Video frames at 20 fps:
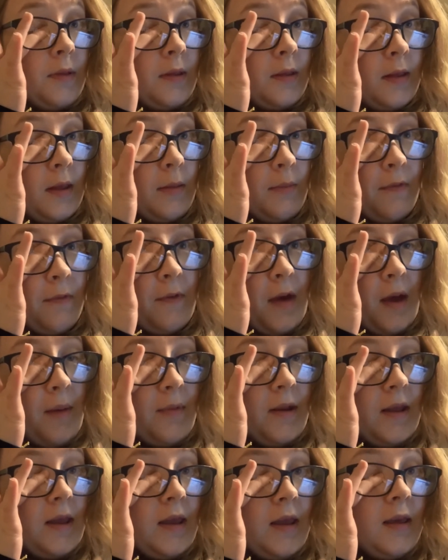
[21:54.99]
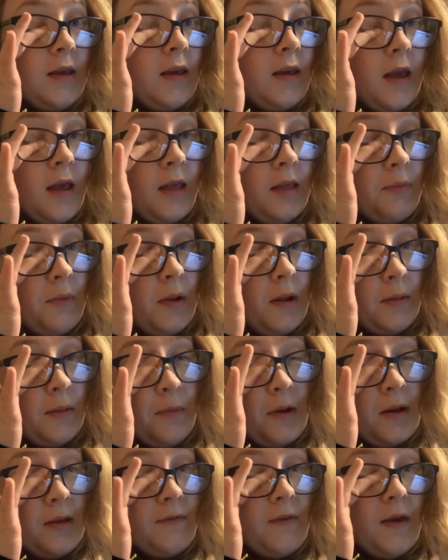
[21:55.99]
to see my family as well as
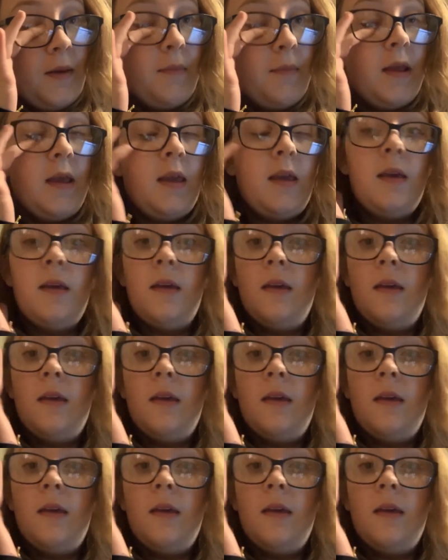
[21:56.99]
Brett's family.